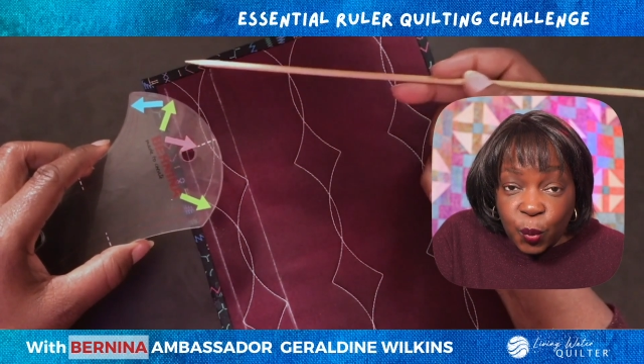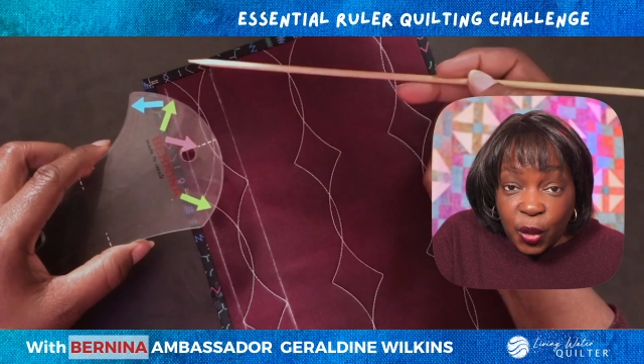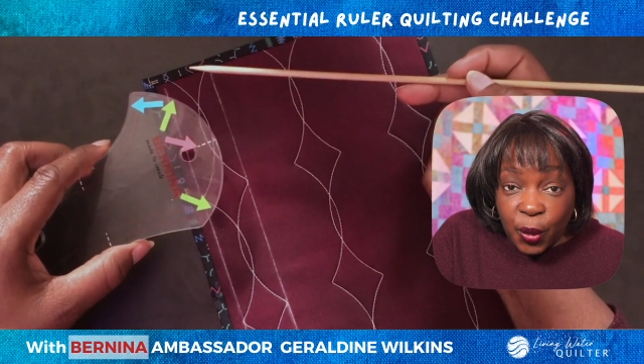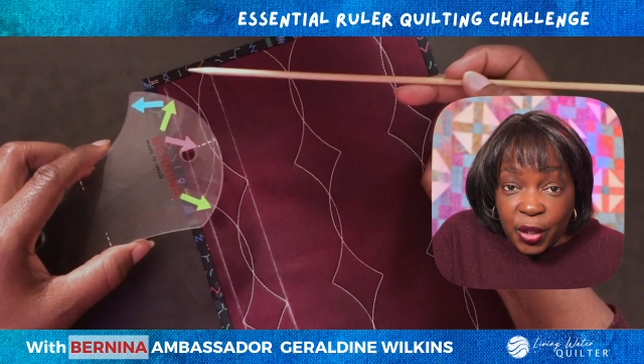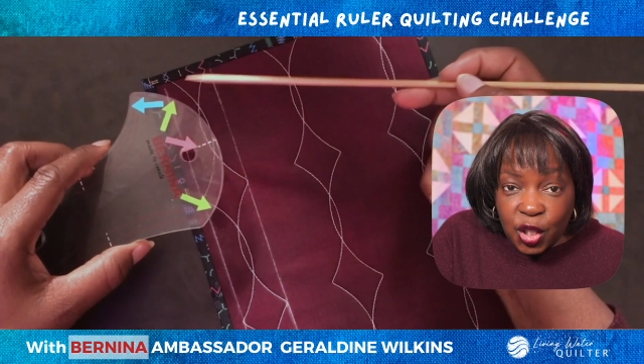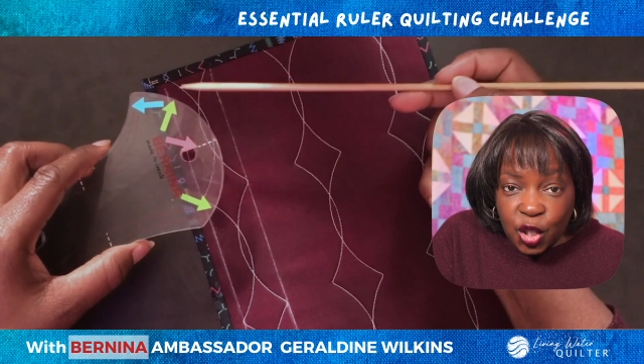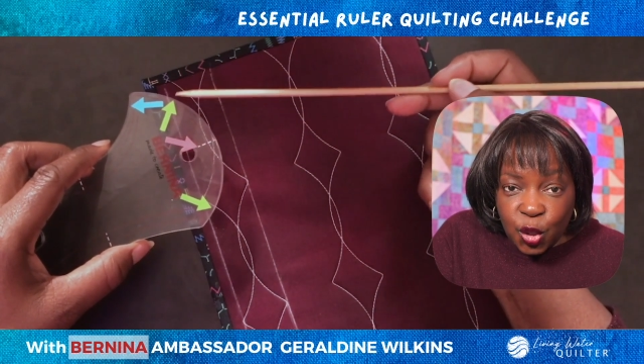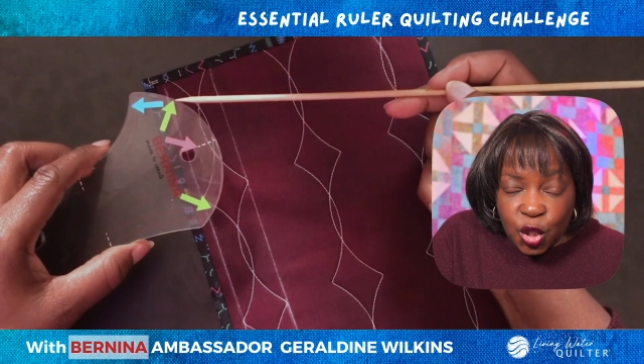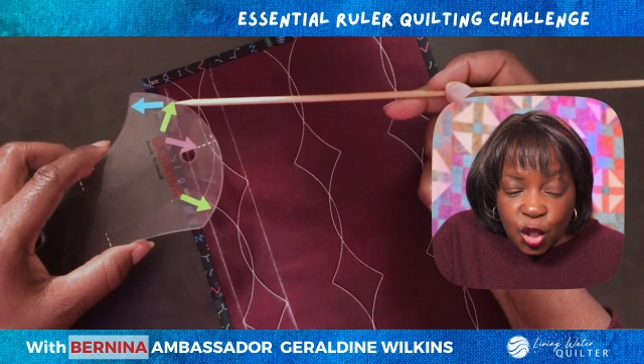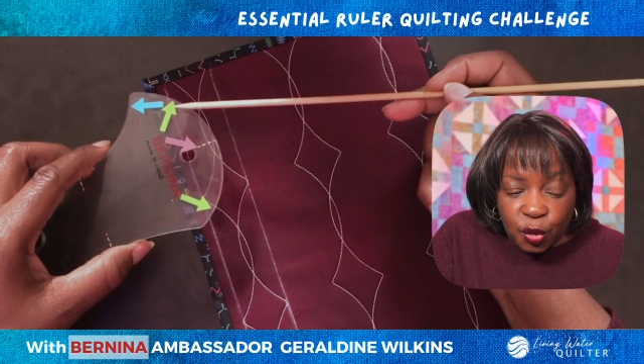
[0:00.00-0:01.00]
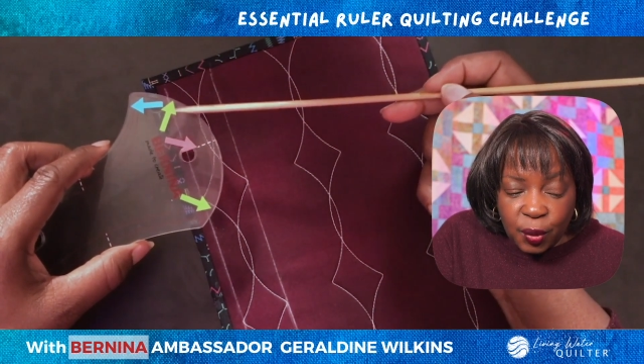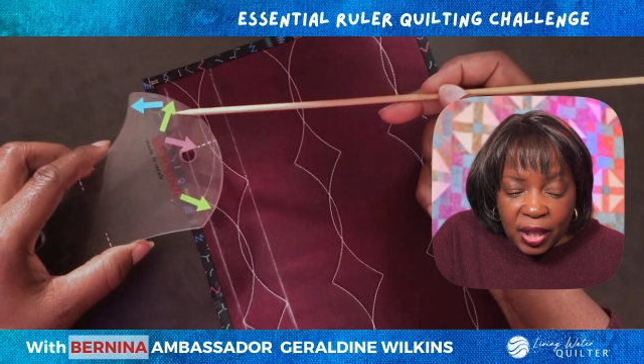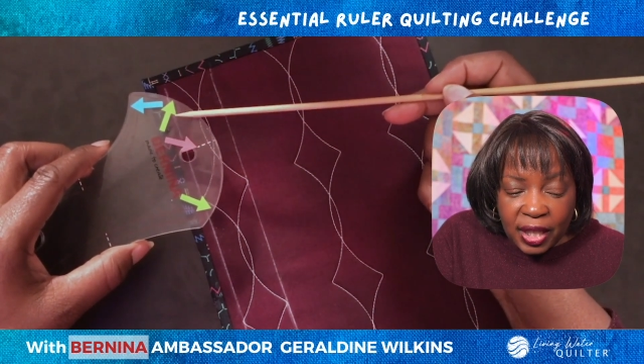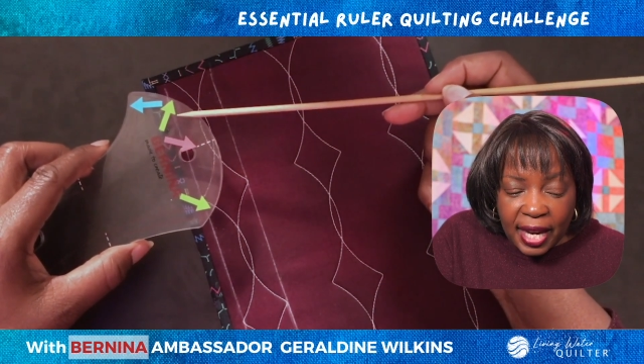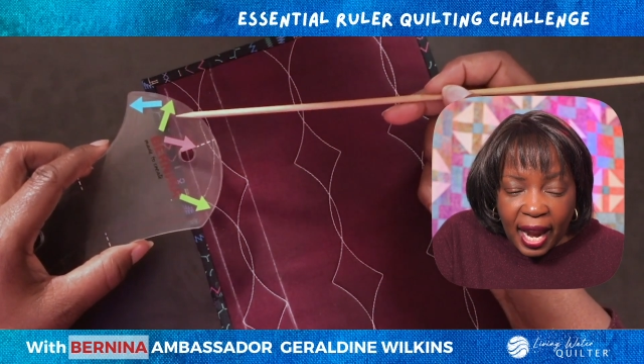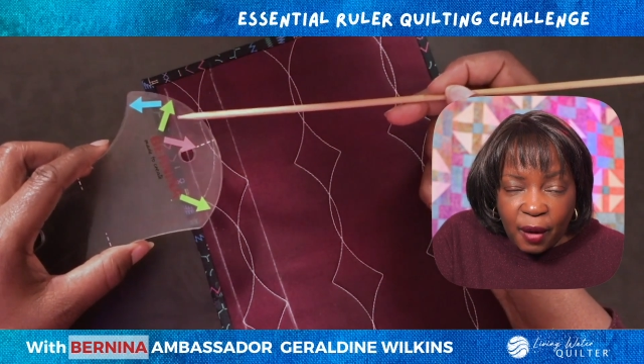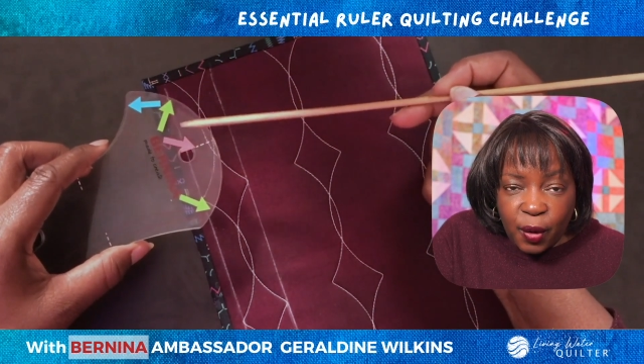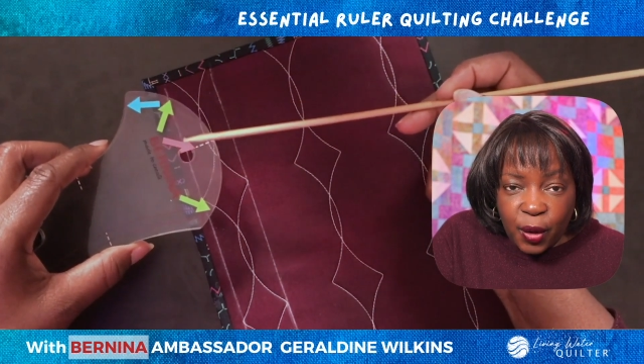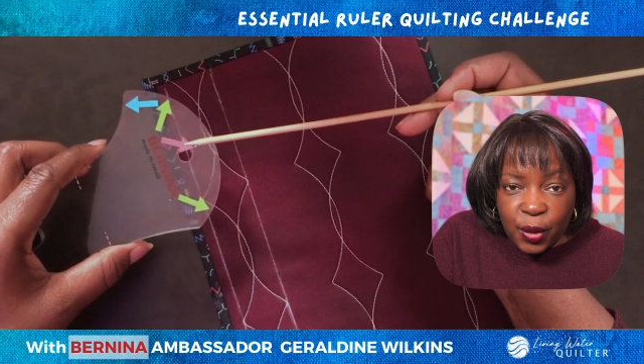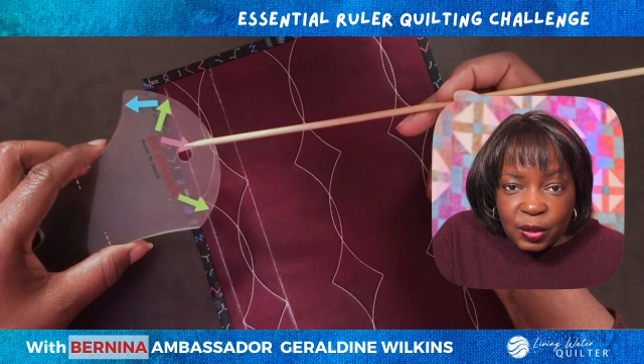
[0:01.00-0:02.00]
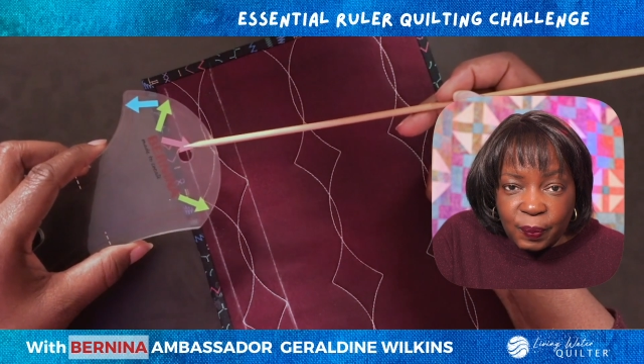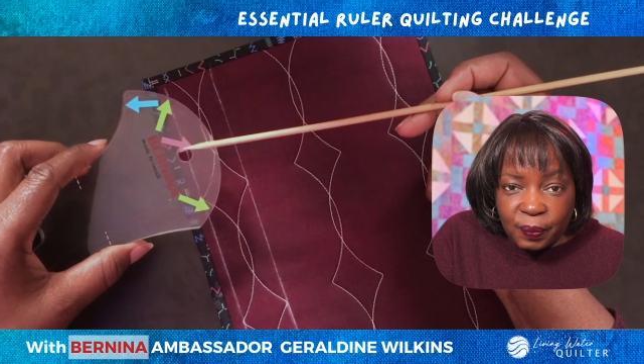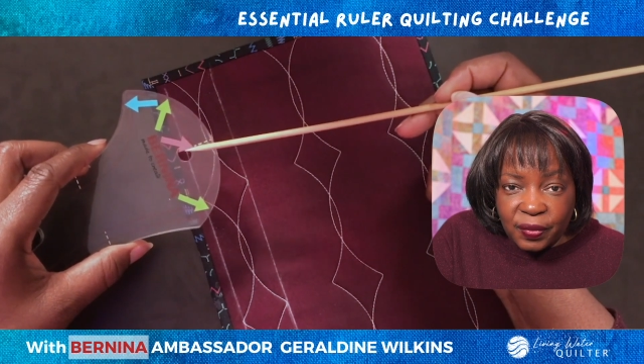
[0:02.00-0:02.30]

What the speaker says: We're going to use the green arrows,